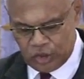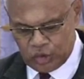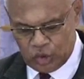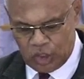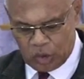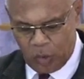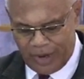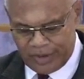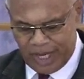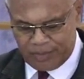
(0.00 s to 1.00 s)
do not
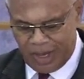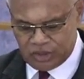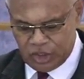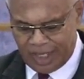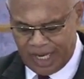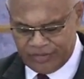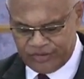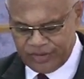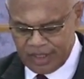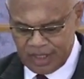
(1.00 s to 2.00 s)
worry about your life.
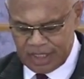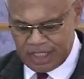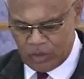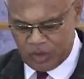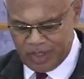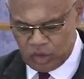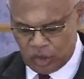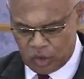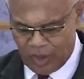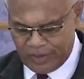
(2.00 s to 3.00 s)
Say with me, do
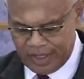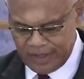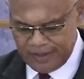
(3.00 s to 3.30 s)
not worry.